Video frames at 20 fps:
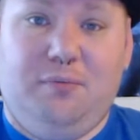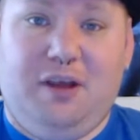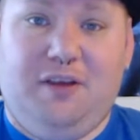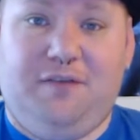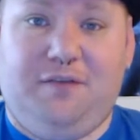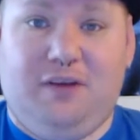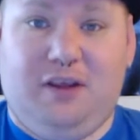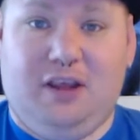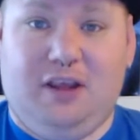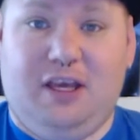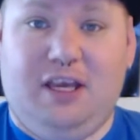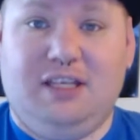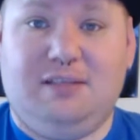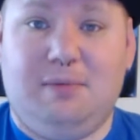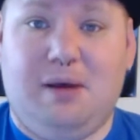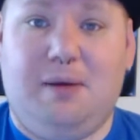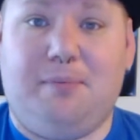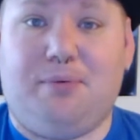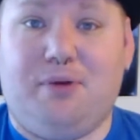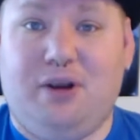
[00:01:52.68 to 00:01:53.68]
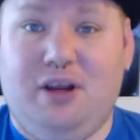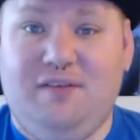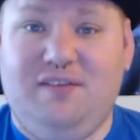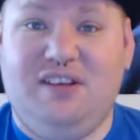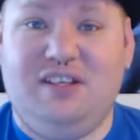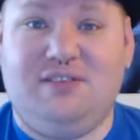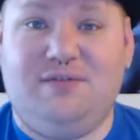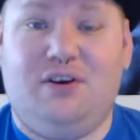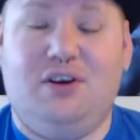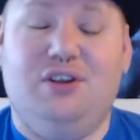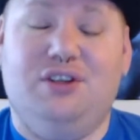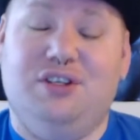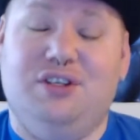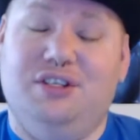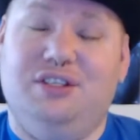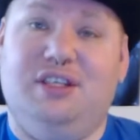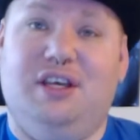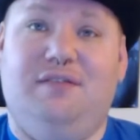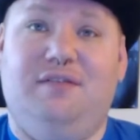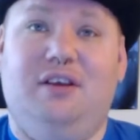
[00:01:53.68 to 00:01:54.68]
my feelings about previous
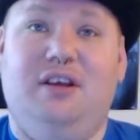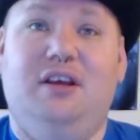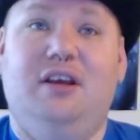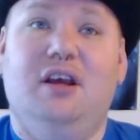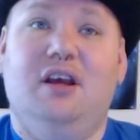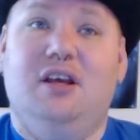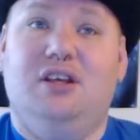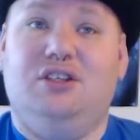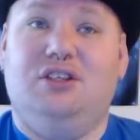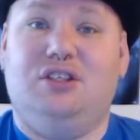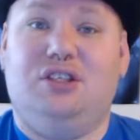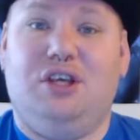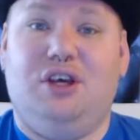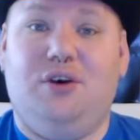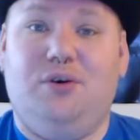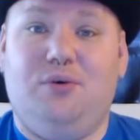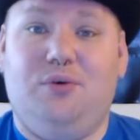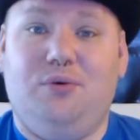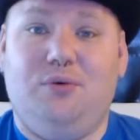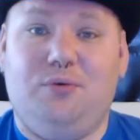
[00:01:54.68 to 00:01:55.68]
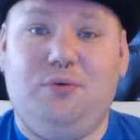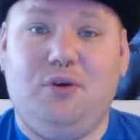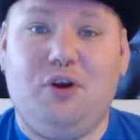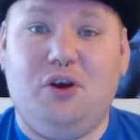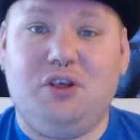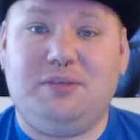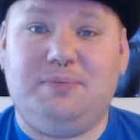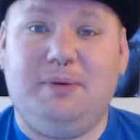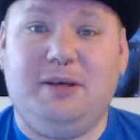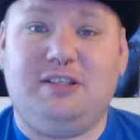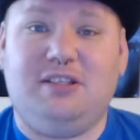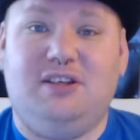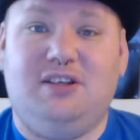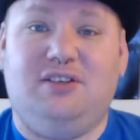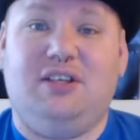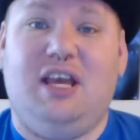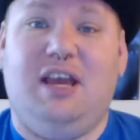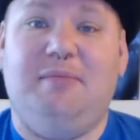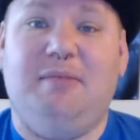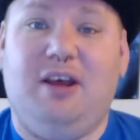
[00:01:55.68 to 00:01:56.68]
versions of it. So,
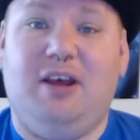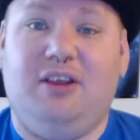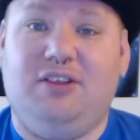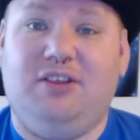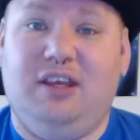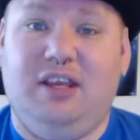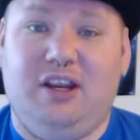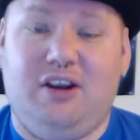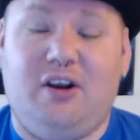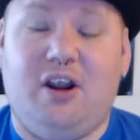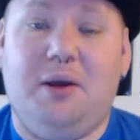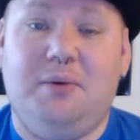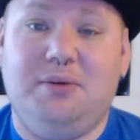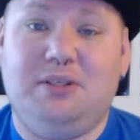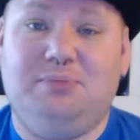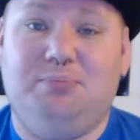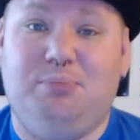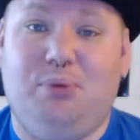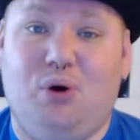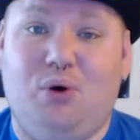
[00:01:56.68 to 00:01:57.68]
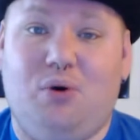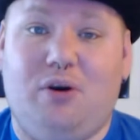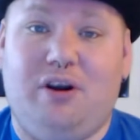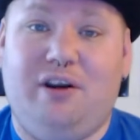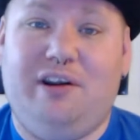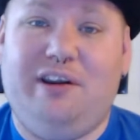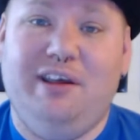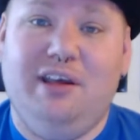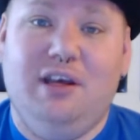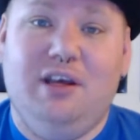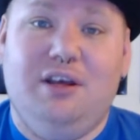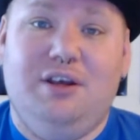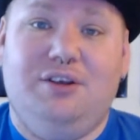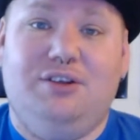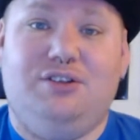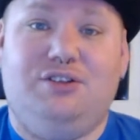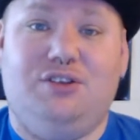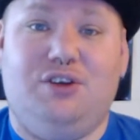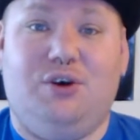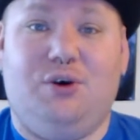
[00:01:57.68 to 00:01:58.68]
Ghostbusters came out the year I was born.
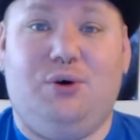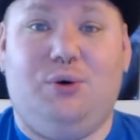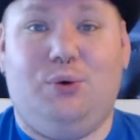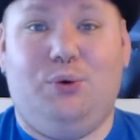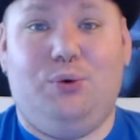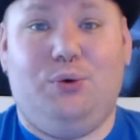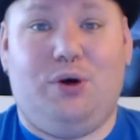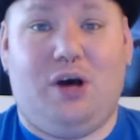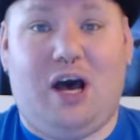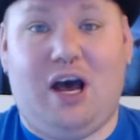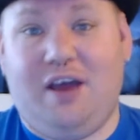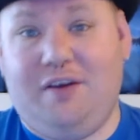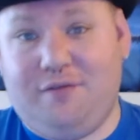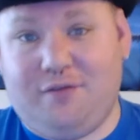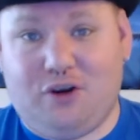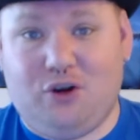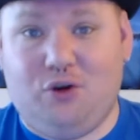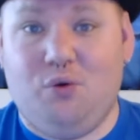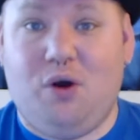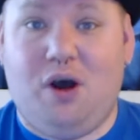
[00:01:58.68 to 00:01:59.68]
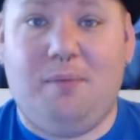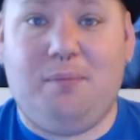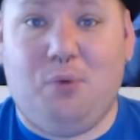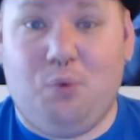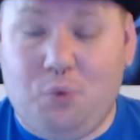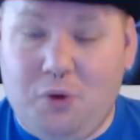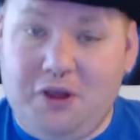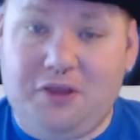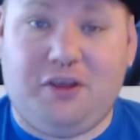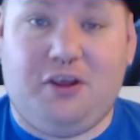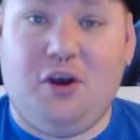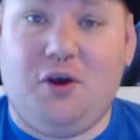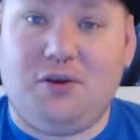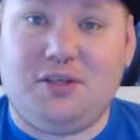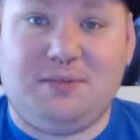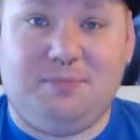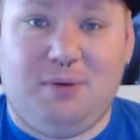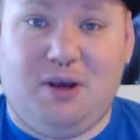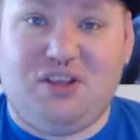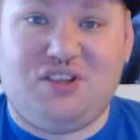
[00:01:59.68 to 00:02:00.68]
So, I grew up with
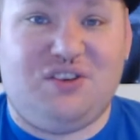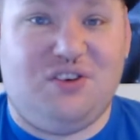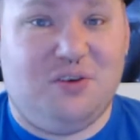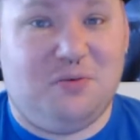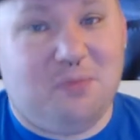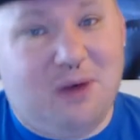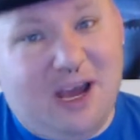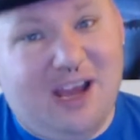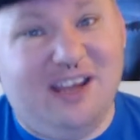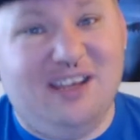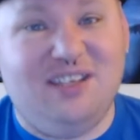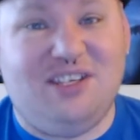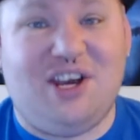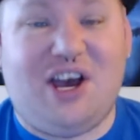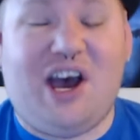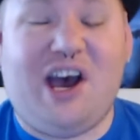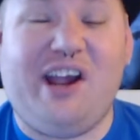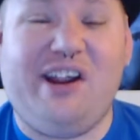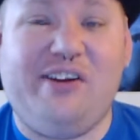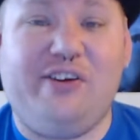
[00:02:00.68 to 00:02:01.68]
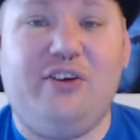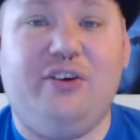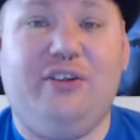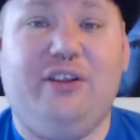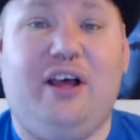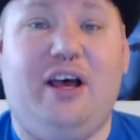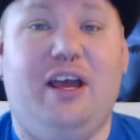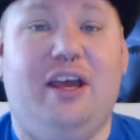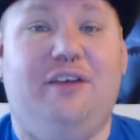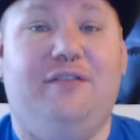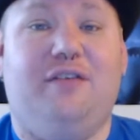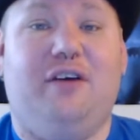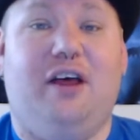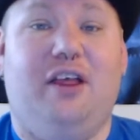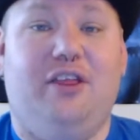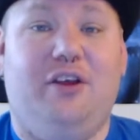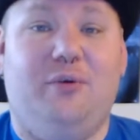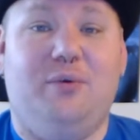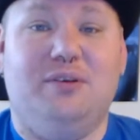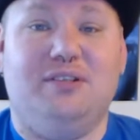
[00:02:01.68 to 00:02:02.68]
Ghostbusters my entire life.
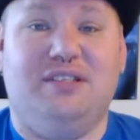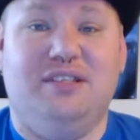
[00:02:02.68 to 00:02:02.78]
There